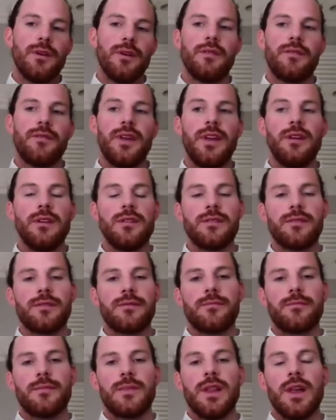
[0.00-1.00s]
here's
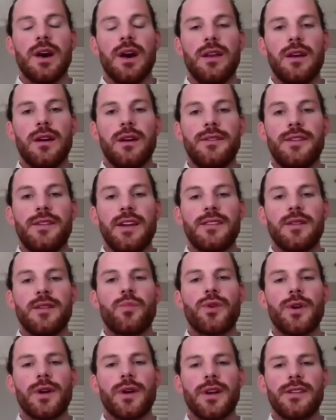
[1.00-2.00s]
LiDAR data
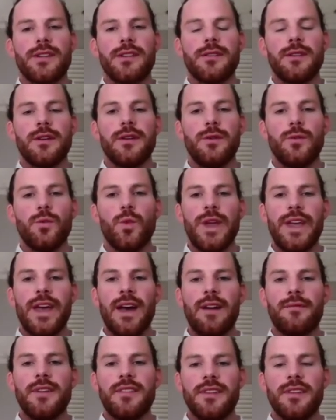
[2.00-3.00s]
product is that we
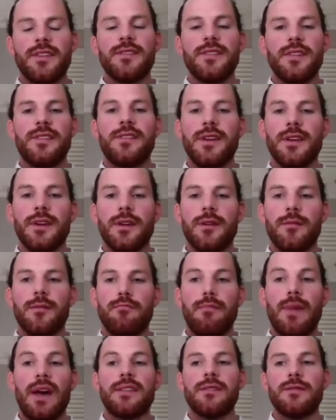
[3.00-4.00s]
have this existing
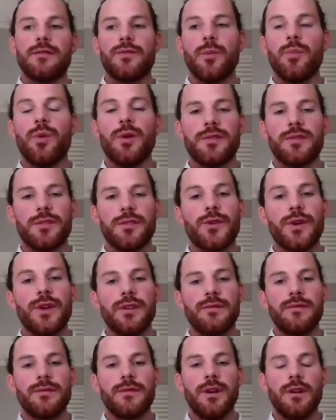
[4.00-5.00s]
massive repository
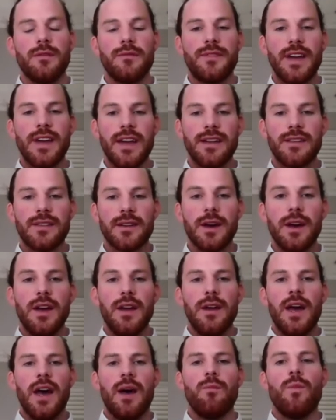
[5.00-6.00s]
of data,
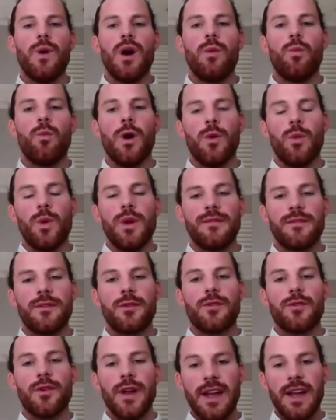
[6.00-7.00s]
and what we've
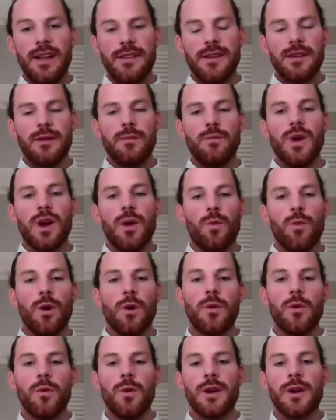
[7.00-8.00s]
created and what
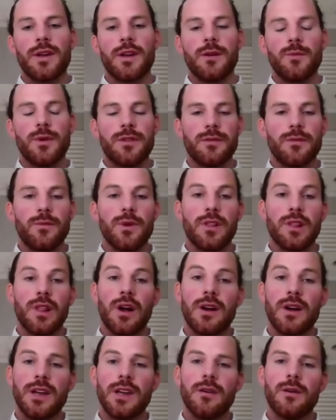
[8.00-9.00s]
we're working with
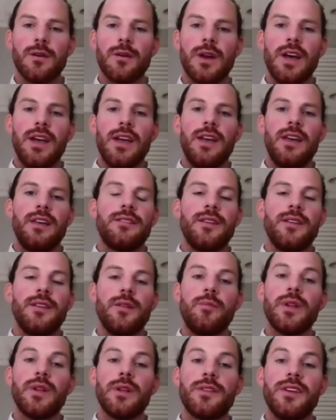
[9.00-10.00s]
LARKI on is the
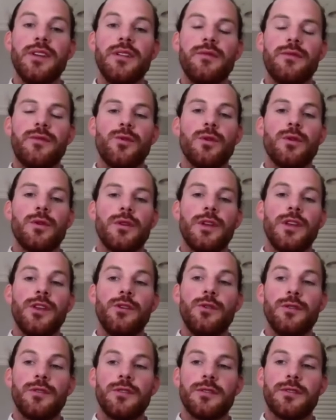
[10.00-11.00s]
ability for
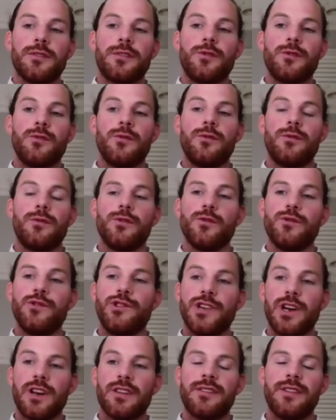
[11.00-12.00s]
users to
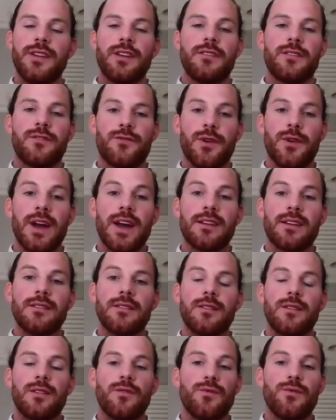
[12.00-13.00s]
just extract
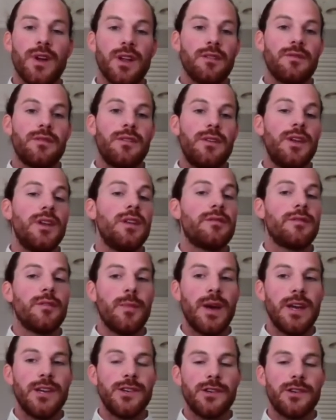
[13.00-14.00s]
the relevant
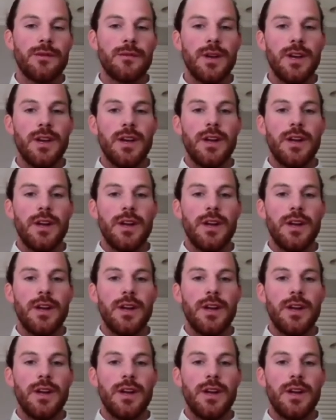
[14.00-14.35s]
information.